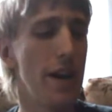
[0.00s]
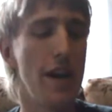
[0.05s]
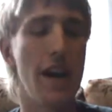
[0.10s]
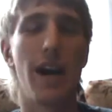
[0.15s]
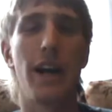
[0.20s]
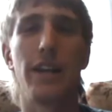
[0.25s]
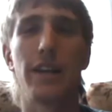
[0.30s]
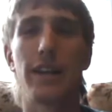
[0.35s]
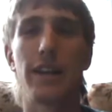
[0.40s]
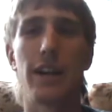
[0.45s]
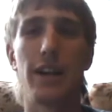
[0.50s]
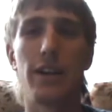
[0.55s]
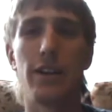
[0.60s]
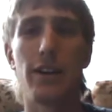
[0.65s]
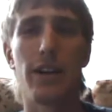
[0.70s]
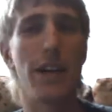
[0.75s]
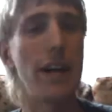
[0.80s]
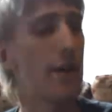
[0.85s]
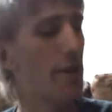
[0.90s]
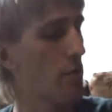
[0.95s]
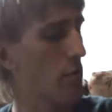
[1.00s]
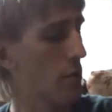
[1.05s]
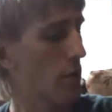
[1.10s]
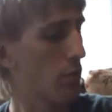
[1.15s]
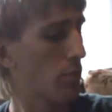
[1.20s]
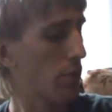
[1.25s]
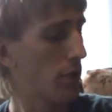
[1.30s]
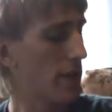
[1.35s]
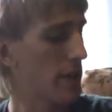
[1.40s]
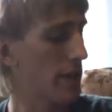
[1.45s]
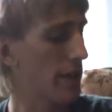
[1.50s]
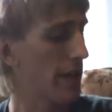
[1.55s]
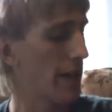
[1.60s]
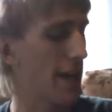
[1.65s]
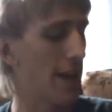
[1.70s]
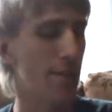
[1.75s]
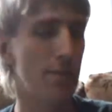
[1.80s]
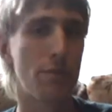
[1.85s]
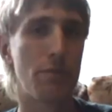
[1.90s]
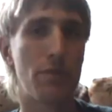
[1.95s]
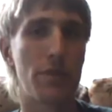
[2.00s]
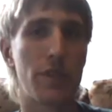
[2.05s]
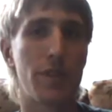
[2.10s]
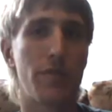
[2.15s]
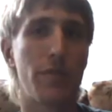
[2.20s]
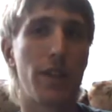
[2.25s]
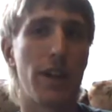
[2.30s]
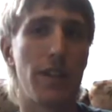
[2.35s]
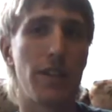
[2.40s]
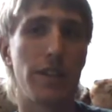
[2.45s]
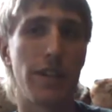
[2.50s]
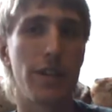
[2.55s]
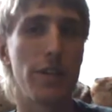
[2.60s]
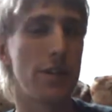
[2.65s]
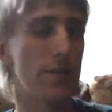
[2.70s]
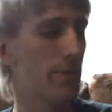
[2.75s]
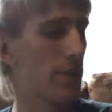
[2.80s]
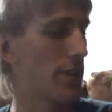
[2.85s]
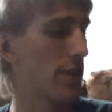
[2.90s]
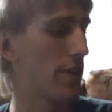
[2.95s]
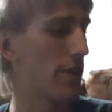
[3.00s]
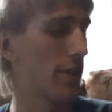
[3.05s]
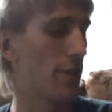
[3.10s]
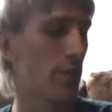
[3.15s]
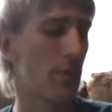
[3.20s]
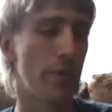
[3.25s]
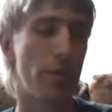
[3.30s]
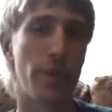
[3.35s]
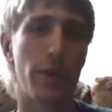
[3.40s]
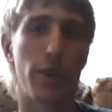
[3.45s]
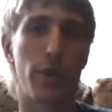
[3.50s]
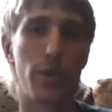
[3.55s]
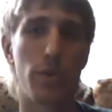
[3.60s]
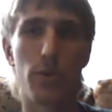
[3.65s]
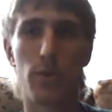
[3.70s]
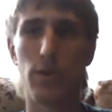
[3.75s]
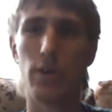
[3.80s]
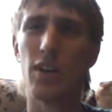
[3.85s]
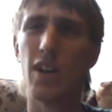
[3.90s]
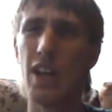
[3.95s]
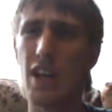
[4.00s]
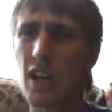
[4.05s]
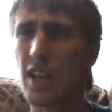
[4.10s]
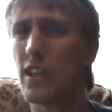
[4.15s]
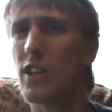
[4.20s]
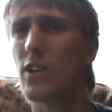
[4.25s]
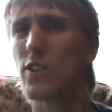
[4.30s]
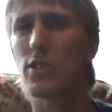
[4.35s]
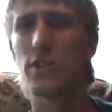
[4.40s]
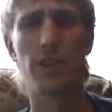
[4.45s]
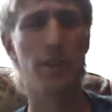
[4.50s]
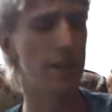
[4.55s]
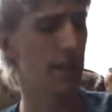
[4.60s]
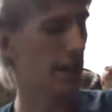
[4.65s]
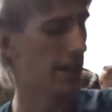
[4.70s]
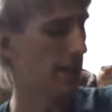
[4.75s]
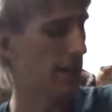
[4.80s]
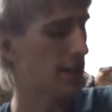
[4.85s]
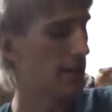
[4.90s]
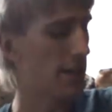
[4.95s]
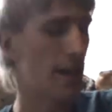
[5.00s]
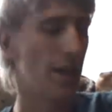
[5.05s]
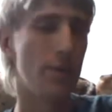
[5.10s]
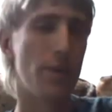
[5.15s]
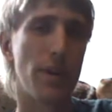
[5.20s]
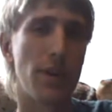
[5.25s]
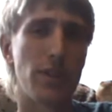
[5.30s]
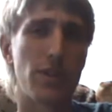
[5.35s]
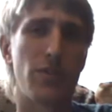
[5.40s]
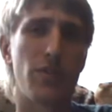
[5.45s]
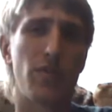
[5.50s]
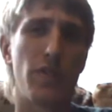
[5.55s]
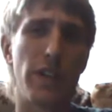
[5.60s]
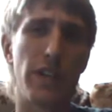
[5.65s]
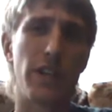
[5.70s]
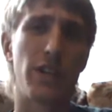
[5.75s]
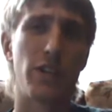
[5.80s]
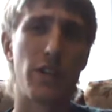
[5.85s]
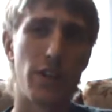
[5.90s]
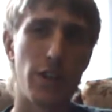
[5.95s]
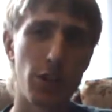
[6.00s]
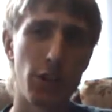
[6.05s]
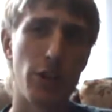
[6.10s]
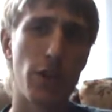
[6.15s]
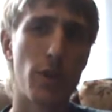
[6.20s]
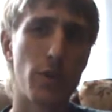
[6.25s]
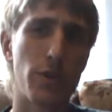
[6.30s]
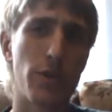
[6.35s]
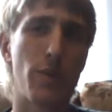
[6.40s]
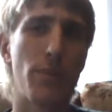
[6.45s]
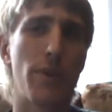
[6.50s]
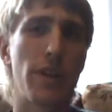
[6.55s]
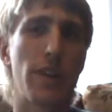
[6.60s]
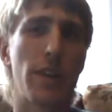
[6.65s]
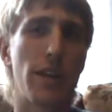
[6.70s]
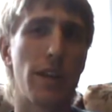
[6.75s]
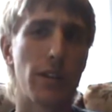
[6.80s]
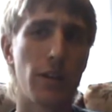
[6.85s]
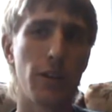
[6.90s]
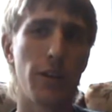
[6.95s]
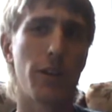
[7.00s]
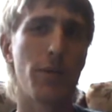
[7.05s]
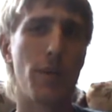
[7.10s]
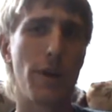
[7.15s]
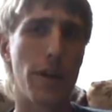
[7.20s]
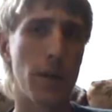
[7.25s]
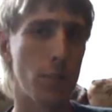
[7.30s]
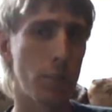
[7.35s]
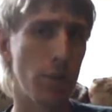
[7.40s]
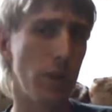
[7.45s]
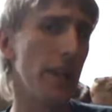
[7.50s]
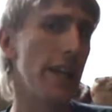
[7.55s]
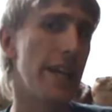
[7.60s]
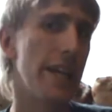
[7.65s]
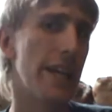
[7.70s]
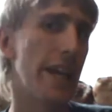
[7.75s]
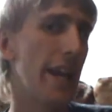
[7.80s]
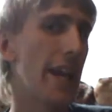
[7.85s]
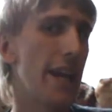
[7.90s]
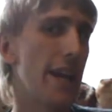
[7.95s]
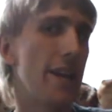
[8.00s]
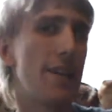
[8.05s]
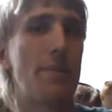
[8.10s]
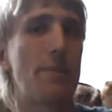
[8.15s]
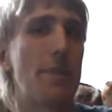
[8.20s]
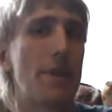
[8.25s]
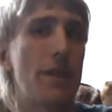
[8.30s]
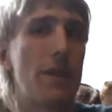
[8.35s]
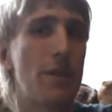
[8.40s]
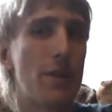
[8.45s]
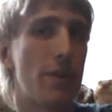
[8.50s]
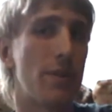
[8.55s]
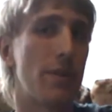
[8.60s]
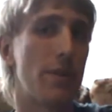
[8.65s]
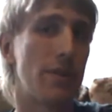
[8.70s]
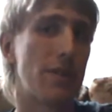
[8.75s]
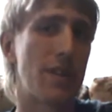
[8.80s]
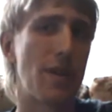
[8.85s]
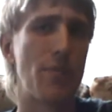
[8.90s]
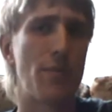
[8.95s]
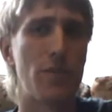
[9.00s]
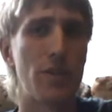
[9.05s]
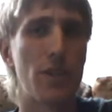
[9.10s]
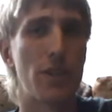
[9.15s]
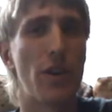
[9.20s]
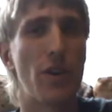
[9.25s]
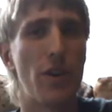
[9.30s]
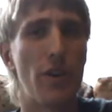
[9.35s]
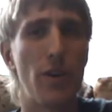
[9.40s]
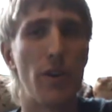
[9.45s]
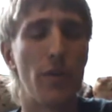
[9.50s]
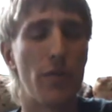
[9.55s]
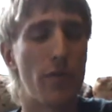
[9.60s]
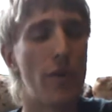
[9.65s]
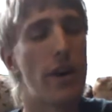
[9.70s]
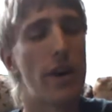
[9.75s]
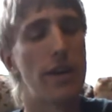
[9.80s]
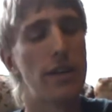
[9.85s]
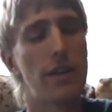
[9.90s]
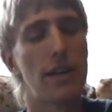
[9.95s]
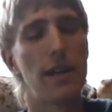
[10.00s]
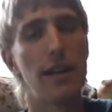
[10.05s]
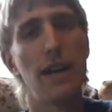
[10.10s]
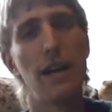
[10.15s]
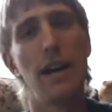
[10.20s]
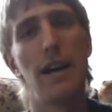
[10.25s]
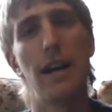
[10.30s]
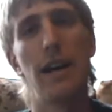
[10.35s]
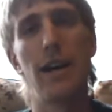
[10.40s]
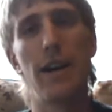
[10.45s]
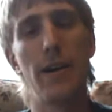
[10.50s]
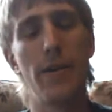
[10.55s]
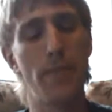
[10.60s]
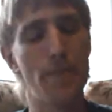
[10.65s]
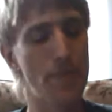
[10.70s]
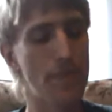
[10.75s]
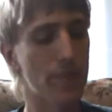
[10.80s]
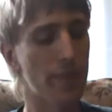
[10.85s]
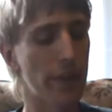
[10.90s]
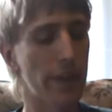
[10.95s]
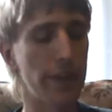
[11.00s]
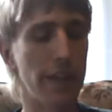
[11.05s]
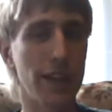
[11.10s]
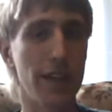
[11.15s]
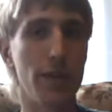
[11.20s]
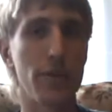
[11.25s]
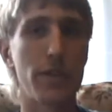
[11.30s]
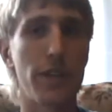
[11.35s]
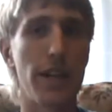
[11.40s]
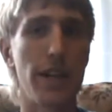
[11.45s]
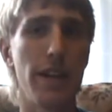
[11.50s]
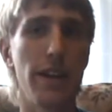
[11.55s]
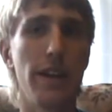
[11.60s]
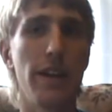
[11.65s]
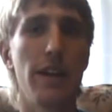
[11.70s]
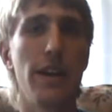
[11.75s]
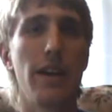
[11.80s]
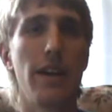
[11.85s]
I didn't care. I now have a complete game of the Civilization, which I think will be really cool. Looks good, like I say, when it's finished and you show somebody like, look at my complete game, and you know, it's something just harder to find. Like I was saying,